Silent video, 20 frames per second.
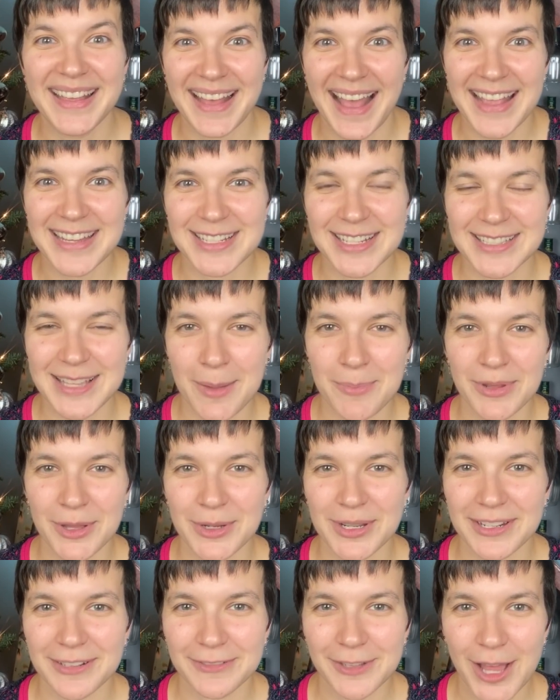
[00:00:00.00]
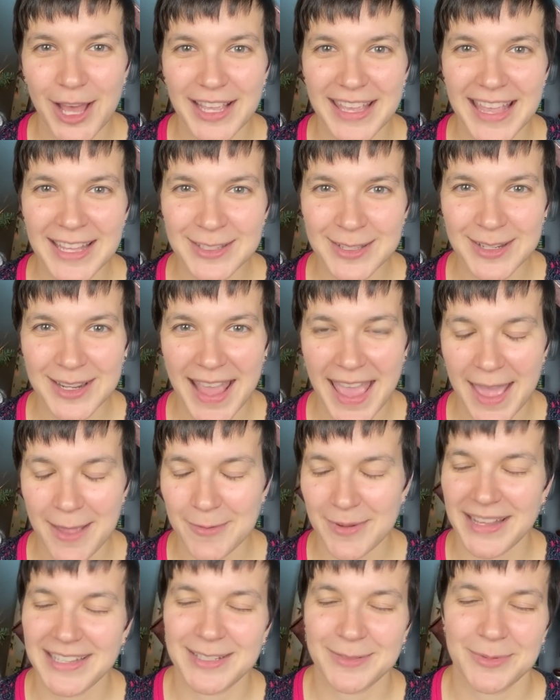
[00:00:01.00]
I just uploaded a vlog yesterday,
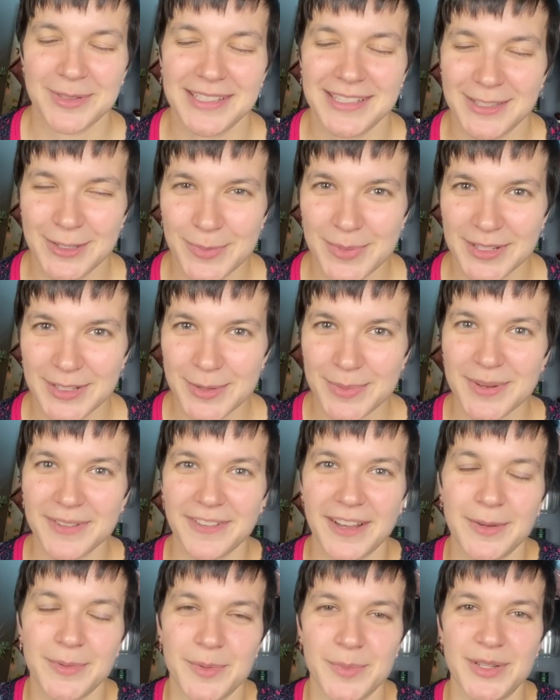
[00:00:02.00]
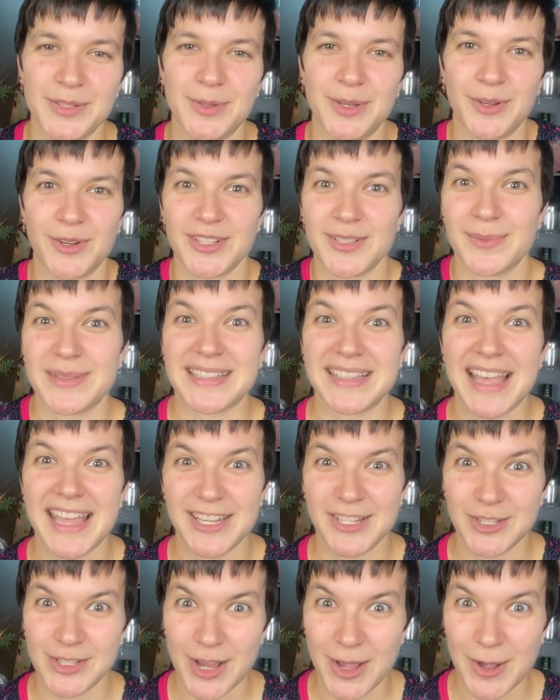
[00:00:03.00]
which was super, super fun. We went to a Christmas
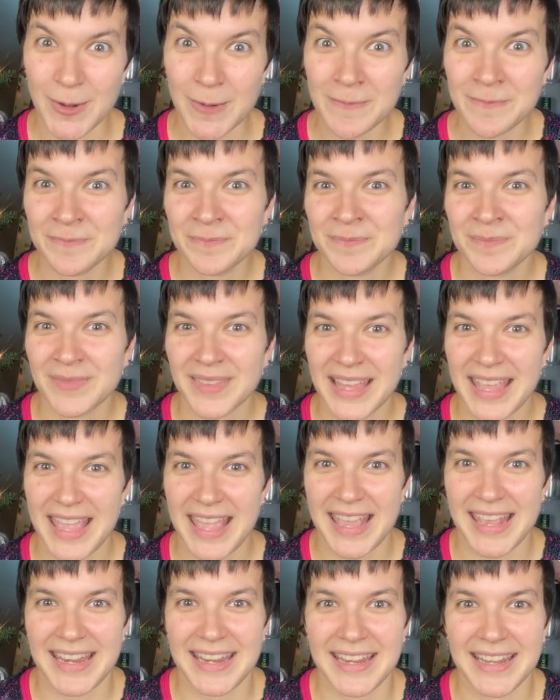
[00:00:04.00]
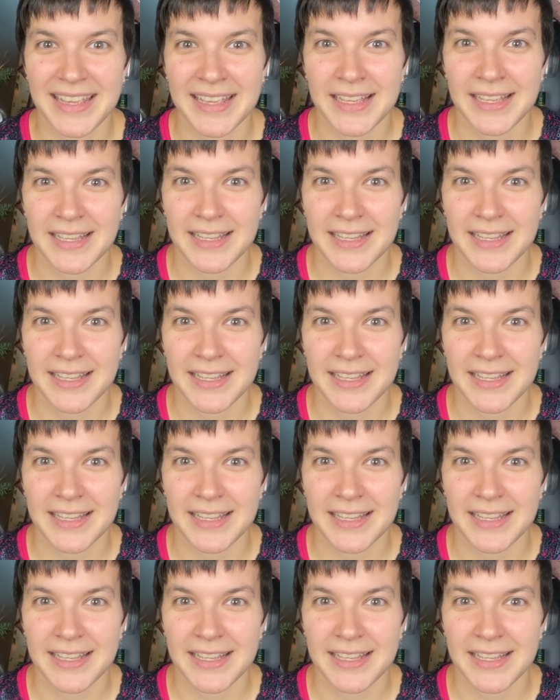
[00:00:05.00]
light show in